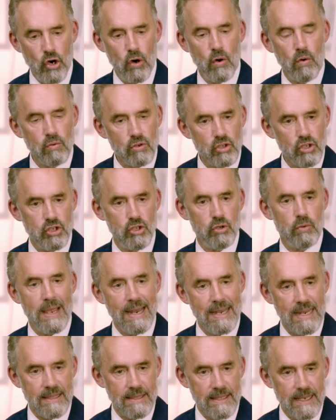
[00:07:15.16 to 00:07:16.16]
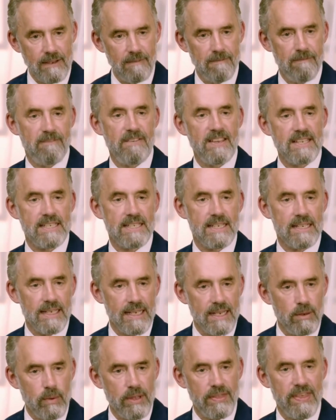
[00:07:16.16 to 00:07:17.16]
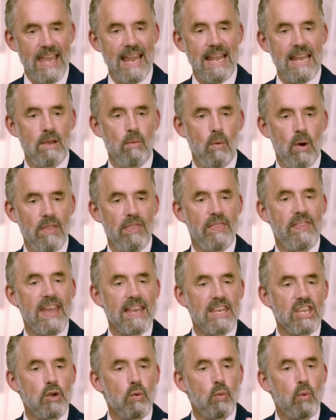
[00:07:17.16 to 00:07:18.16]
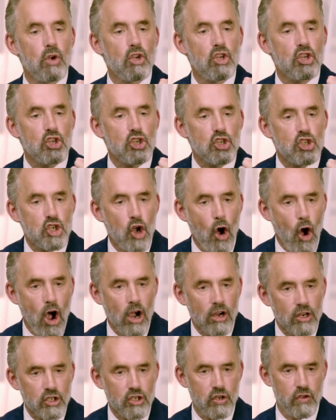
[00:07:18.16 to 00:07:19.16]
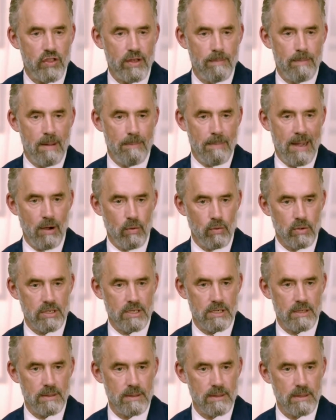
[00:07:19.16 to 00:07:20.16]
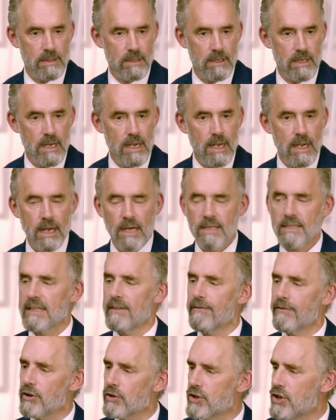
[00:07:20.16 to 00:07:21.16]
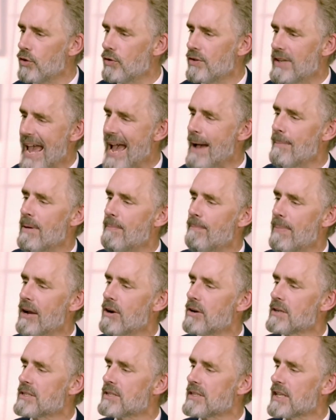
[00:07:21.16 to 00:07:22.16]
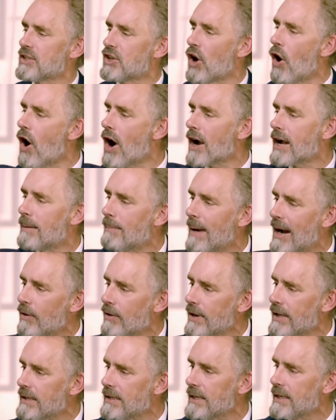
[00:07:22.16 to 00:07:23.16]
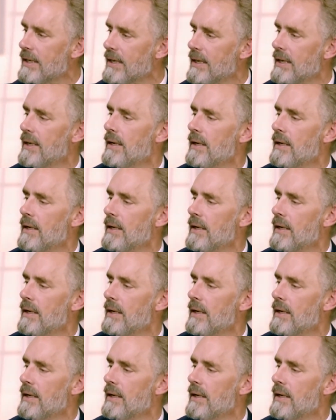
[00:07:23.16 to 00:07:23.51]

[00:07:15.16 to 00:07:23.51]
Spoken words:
don't do anything physically with anyone that you wouldn't talk to them about. Because if you're too damn embarrassed to talk about it,